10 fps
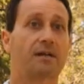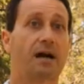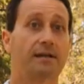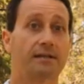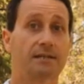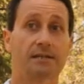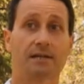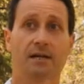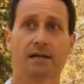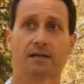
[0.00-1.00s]
The
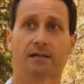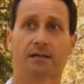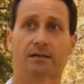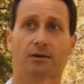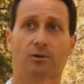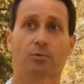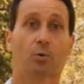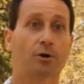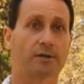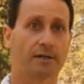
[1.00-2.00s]
idea or the
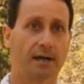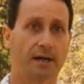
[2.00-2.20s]
working